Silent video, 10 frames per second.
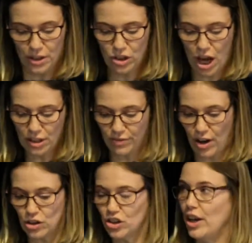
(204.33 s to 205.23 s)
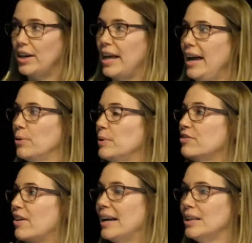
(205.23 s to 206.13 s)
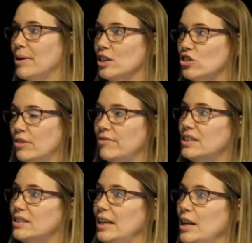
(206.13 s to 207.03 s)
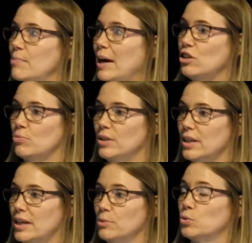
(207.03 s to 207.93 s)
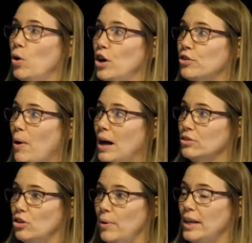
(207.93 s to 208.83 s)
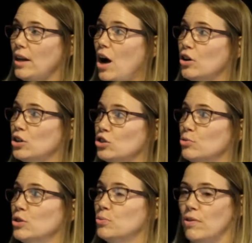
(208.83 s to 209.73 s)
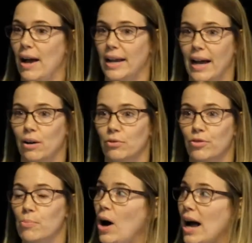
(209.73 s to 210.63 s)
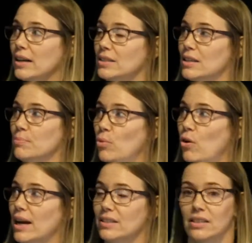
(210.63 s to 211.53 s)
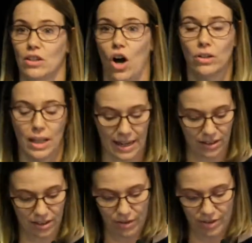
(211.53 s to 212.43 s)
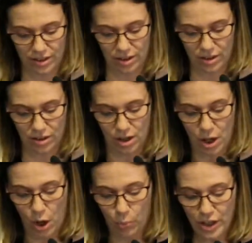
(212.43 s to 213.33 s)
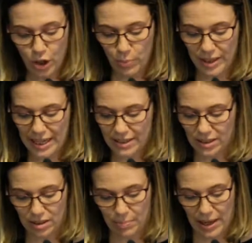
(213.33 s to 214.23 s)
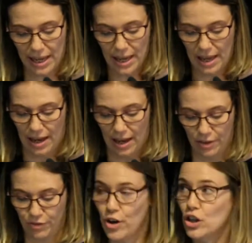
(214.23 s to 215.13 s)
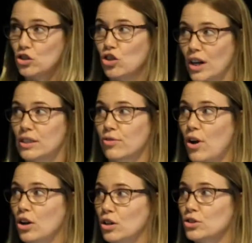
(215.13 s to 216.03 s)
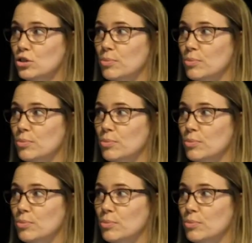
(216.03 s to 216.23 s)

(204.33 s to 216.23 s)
So at the start of our journey, we'd finally managed to convince senior management that it was worthwhile doing. Our customers were crying out for more access to online services. We knew we needed to be the first choice for our